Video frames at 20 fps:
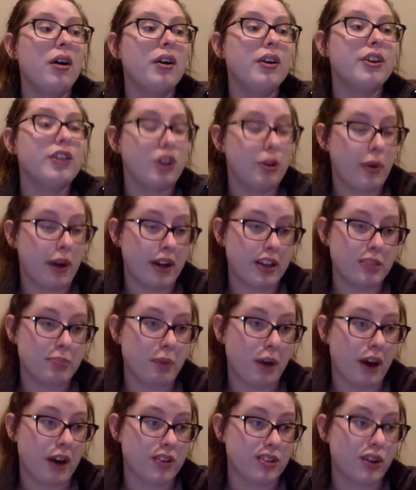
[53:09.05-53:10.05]
U.S.
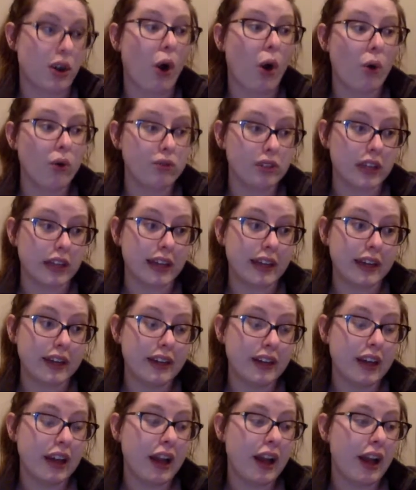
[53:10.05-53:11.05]
parks only,
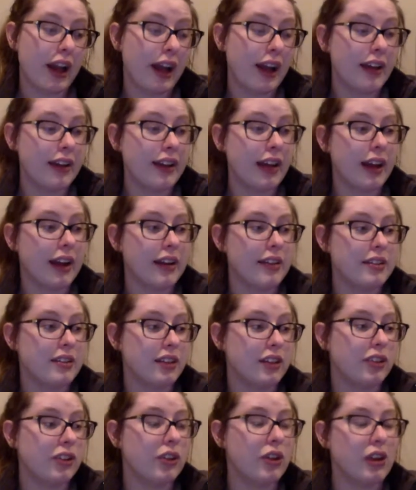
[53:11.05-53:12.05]
and that is
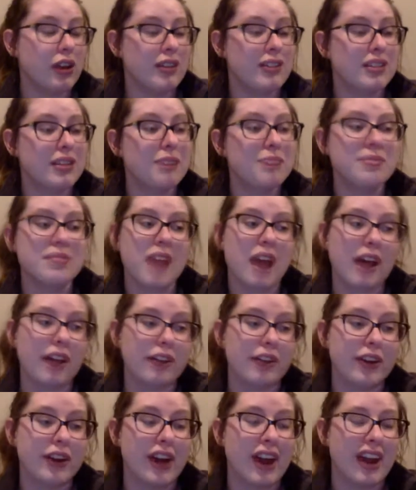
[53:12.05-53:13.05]
including some
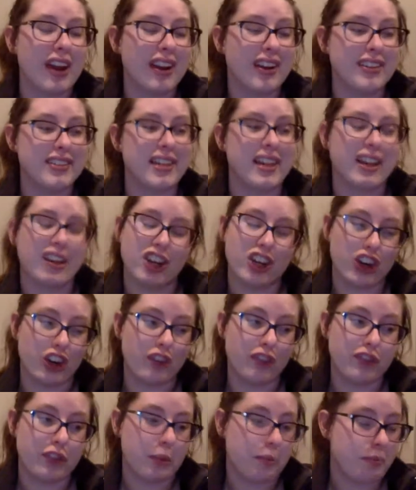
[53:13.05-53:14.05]
salaried and
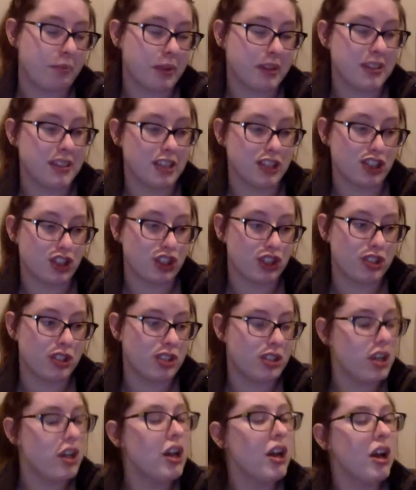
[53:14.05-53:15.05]
executive positions.